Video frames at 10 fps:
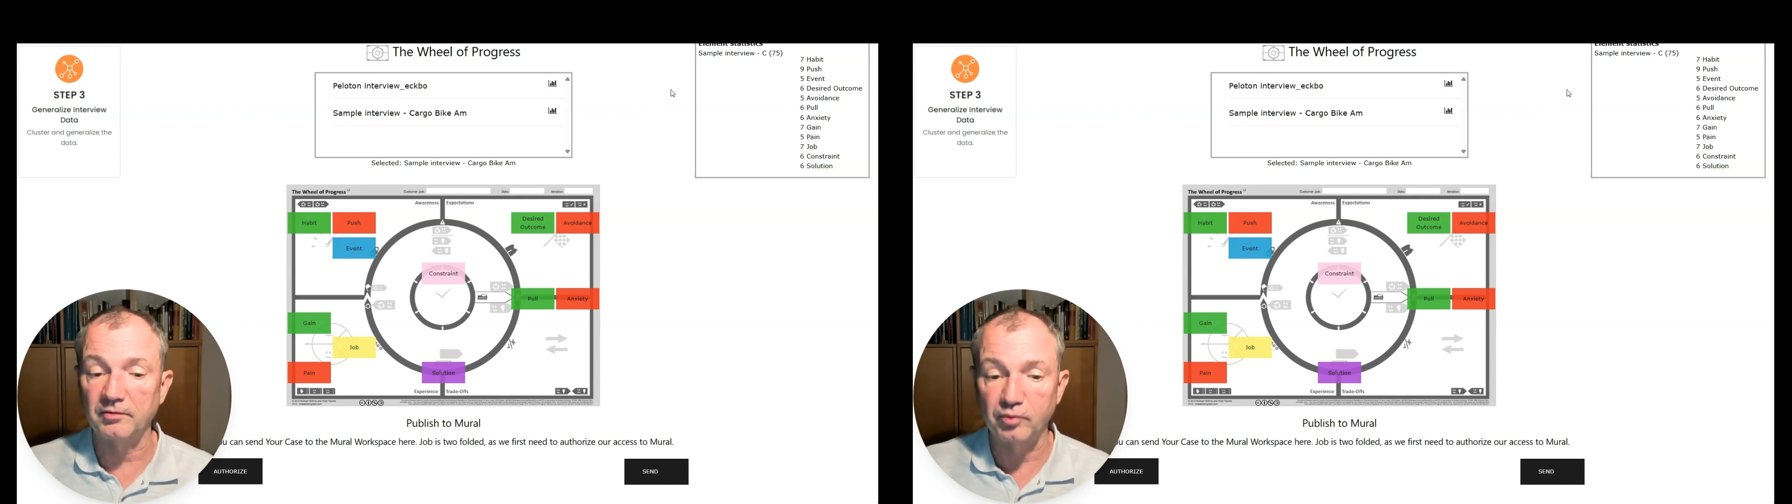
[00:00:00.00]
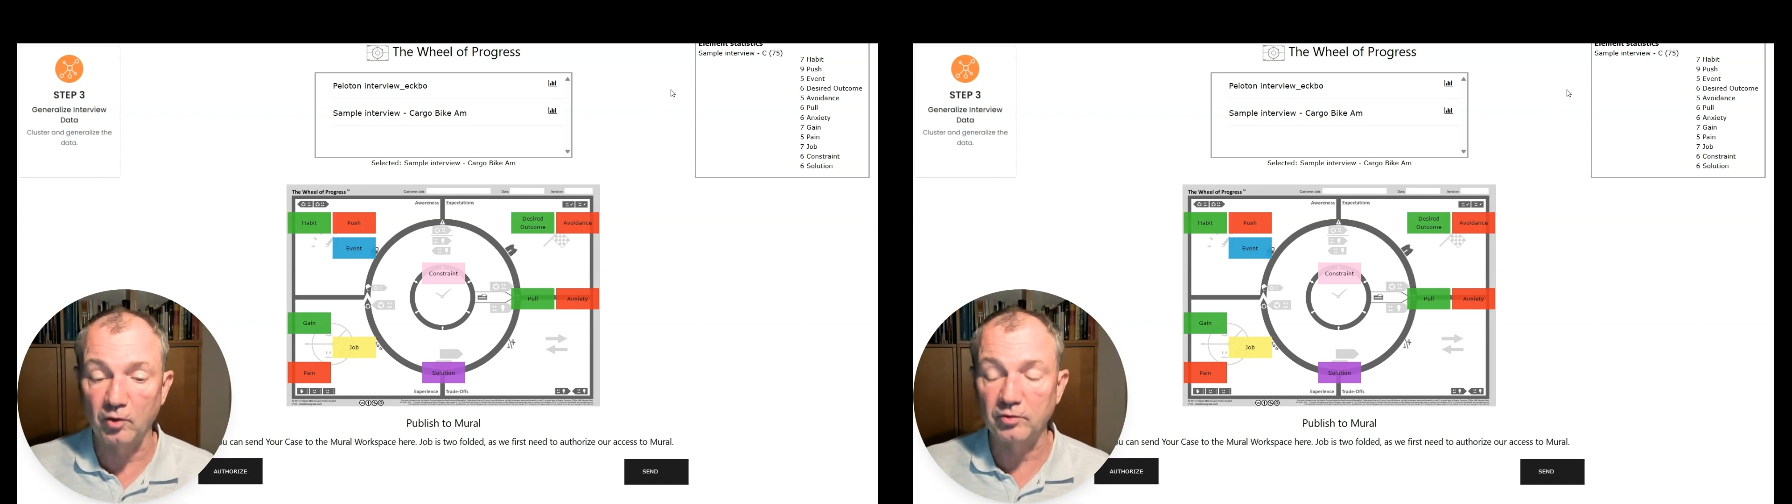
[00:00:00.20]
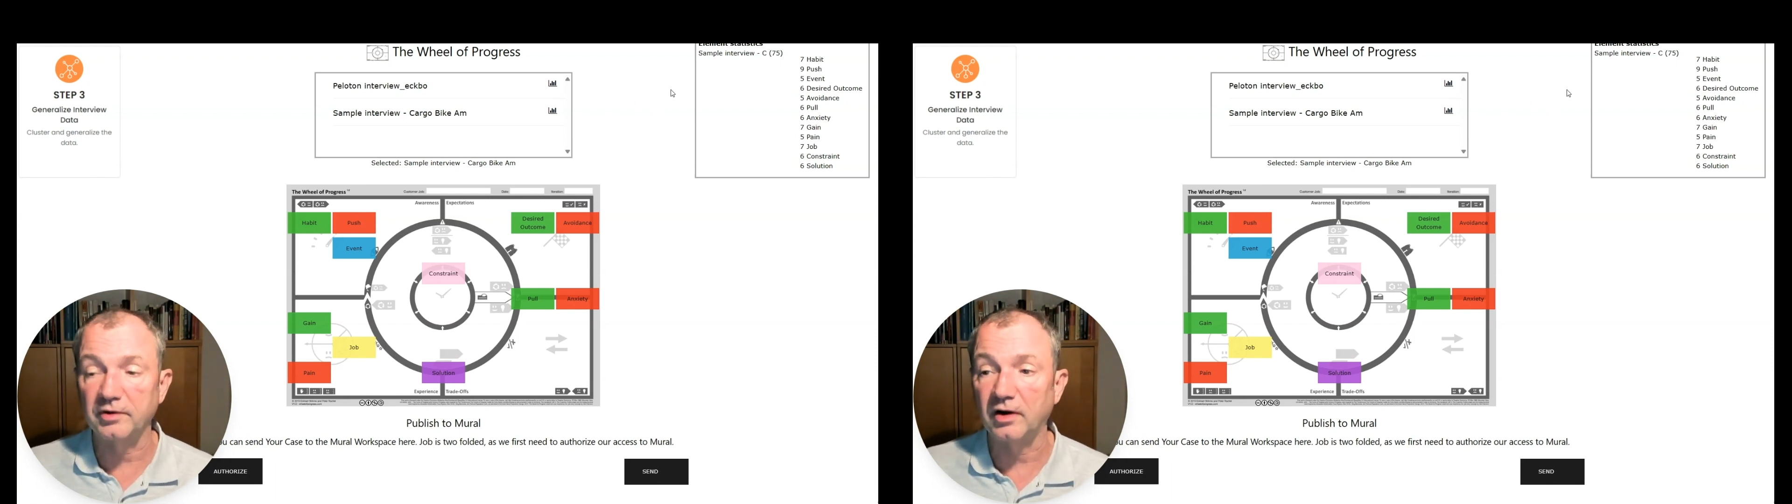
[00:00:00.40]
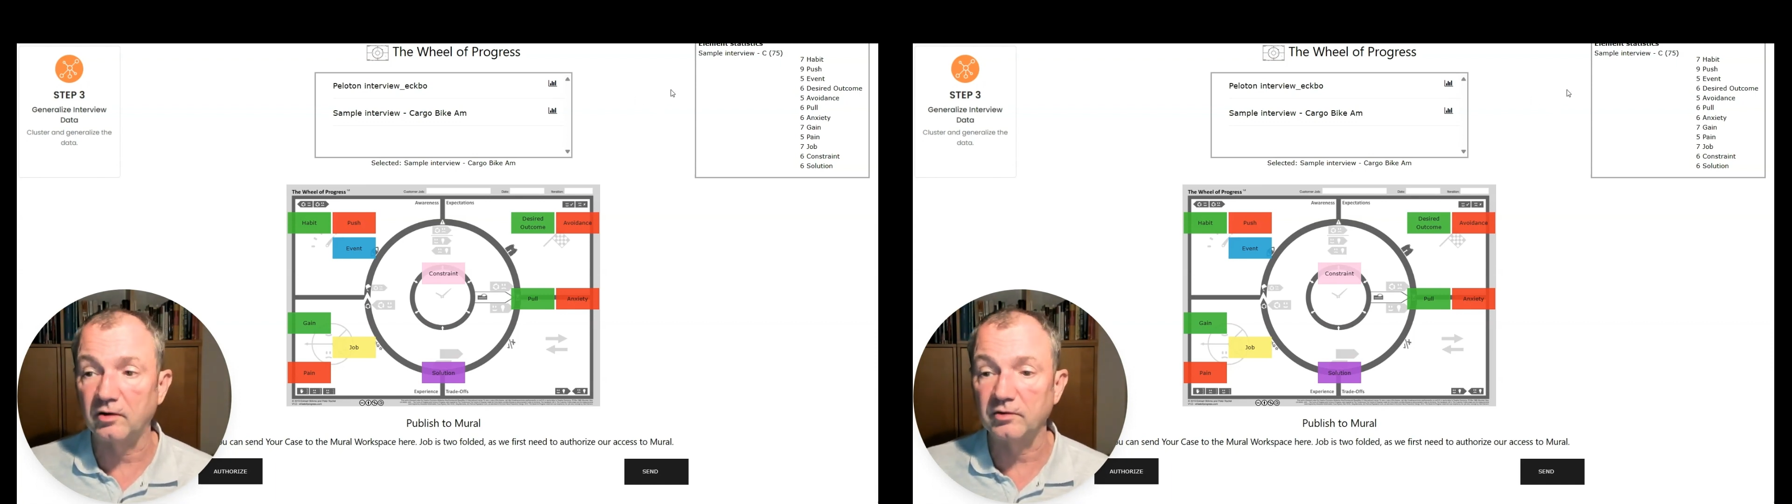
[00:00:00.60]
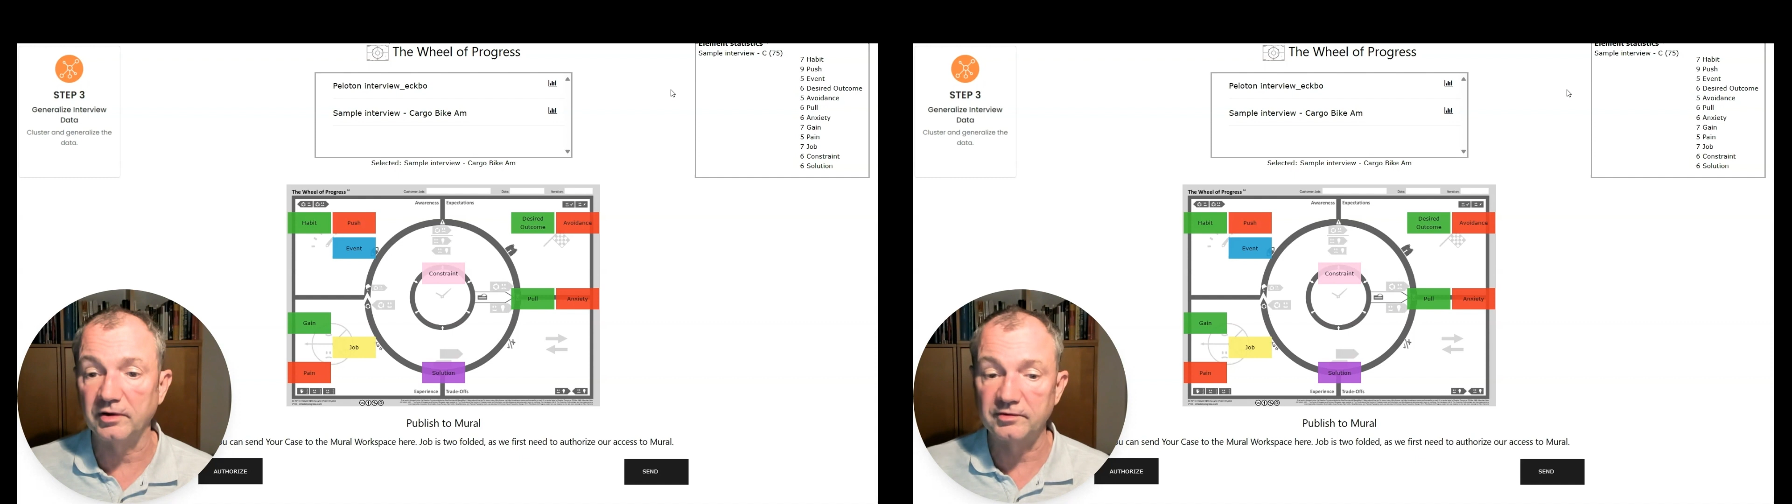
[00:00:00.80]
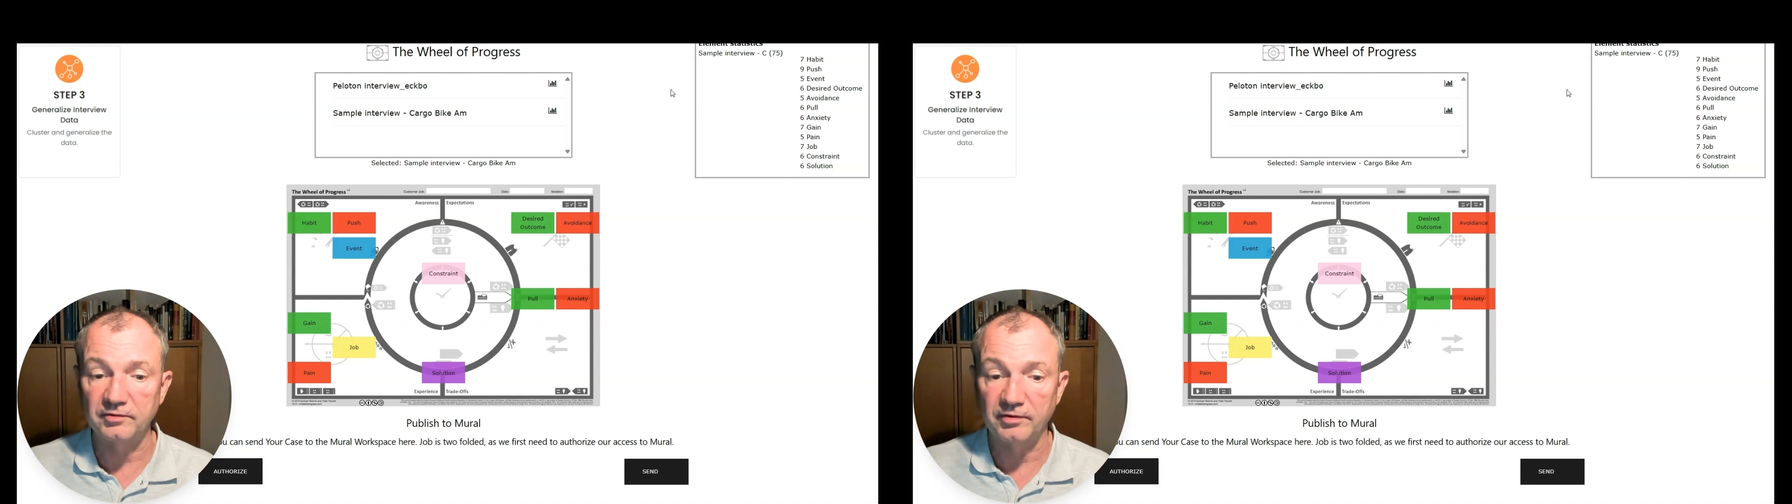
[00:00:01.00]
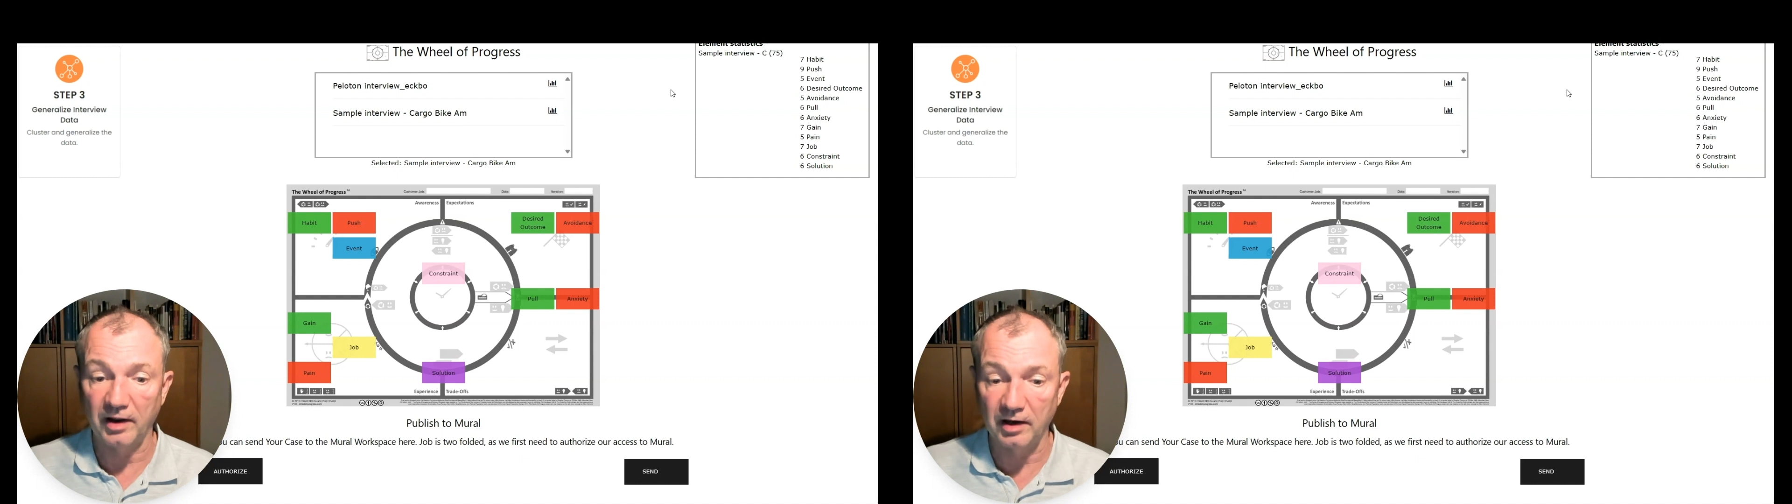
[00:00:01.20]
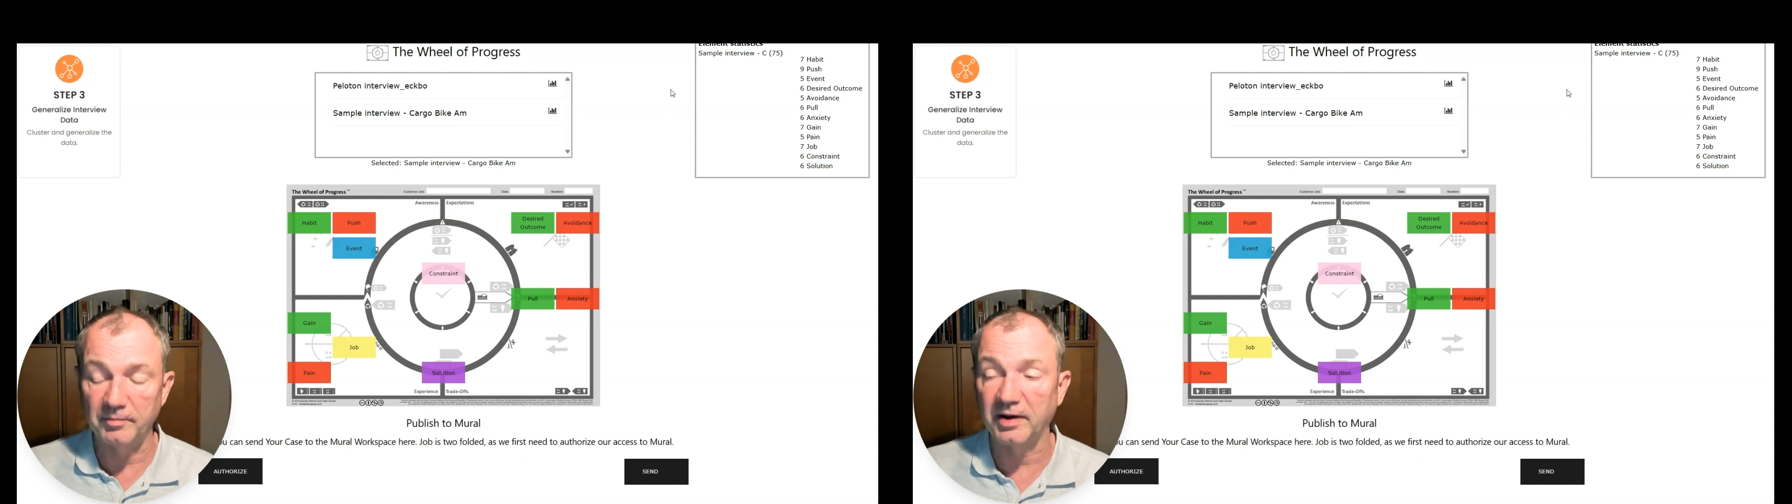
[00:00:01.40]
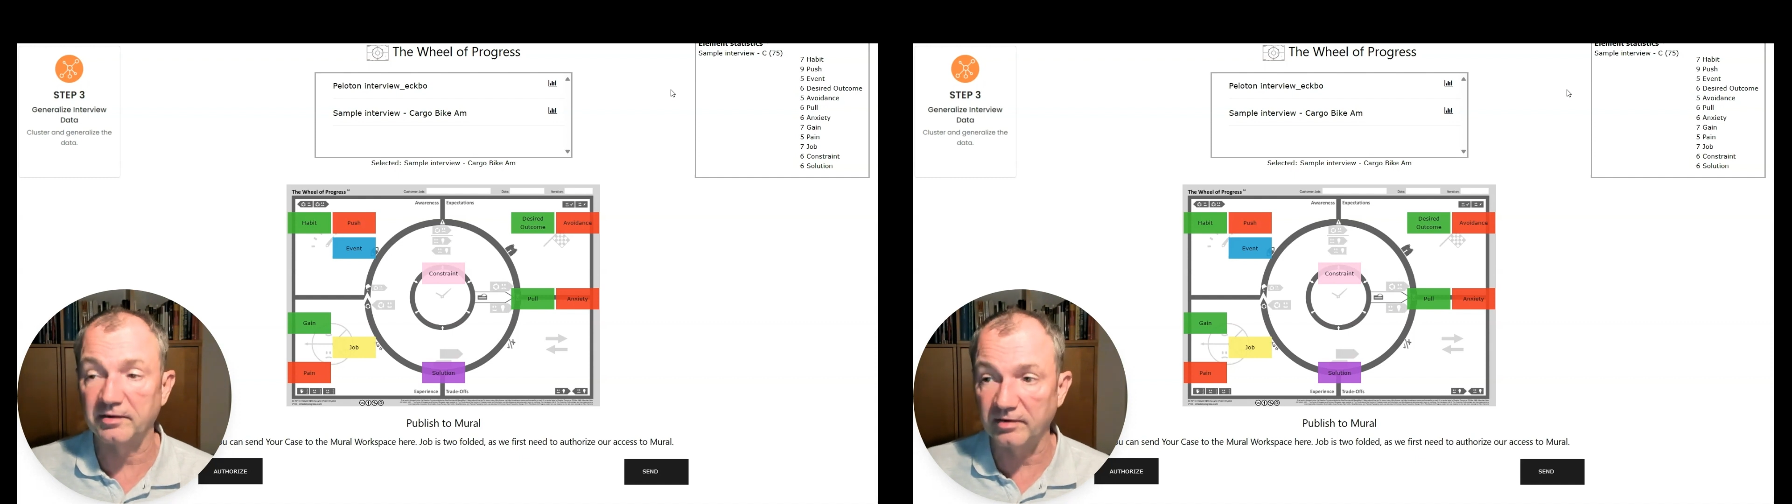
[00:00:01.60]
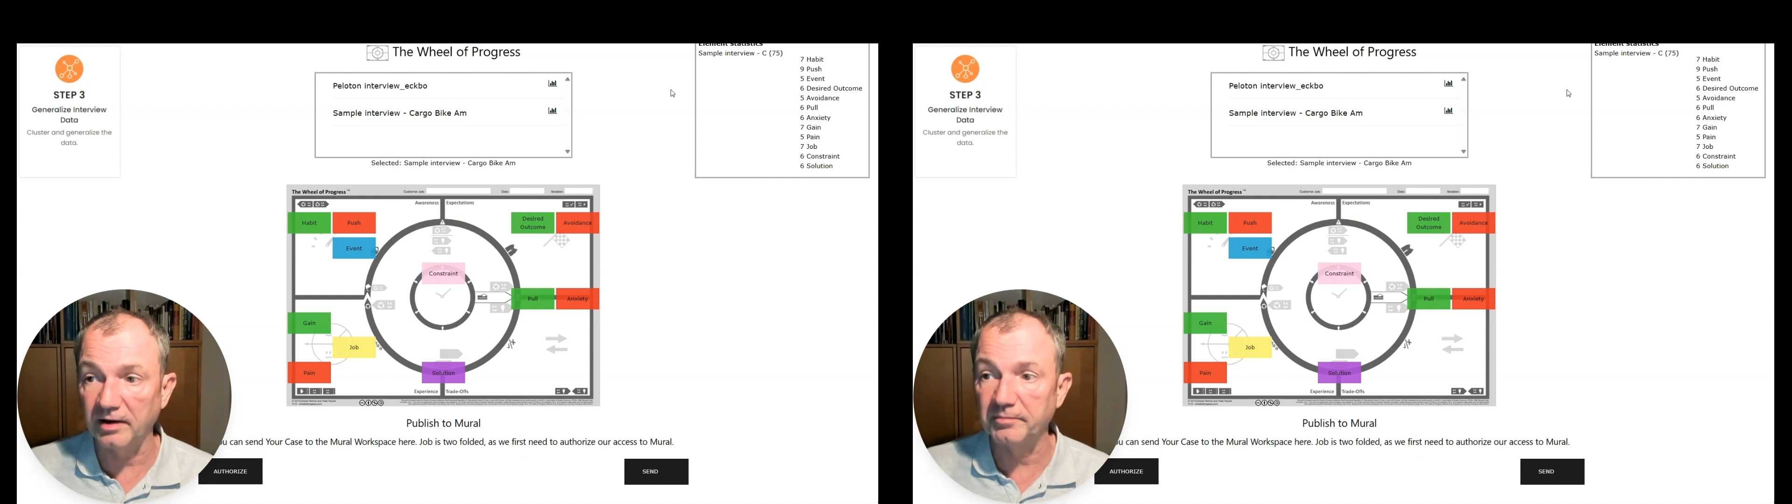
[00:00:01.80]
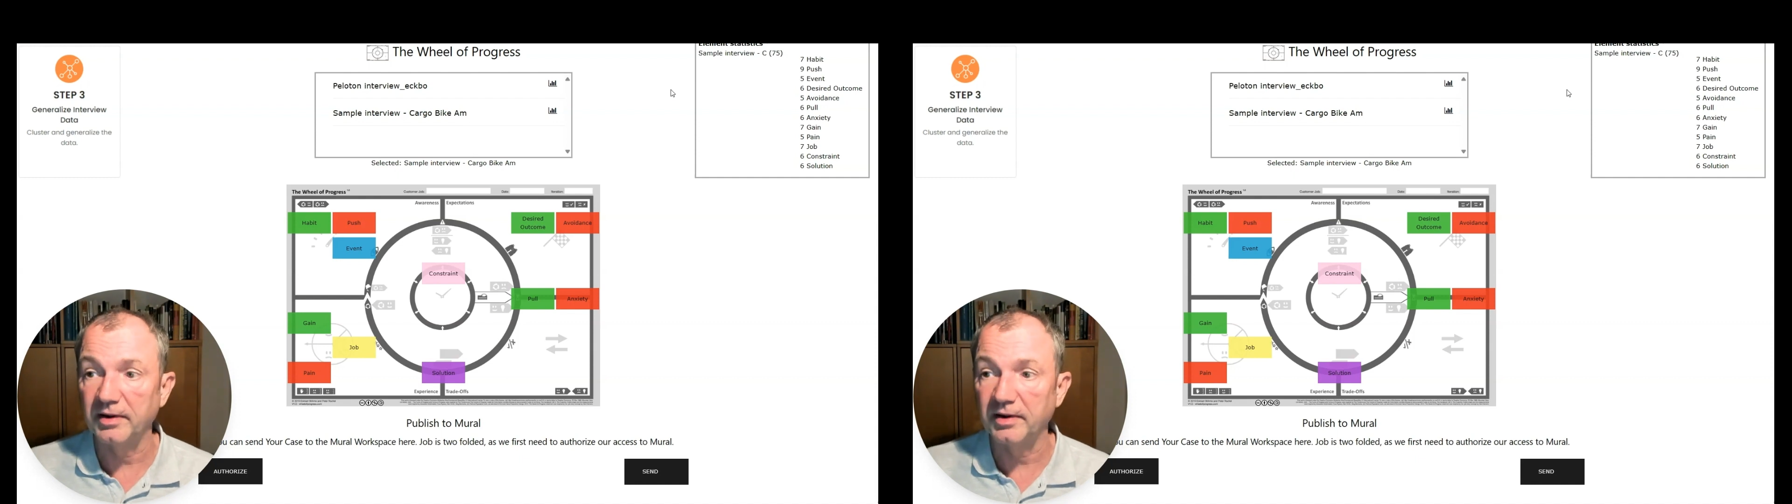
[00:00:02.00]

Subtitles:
broke down into the element type.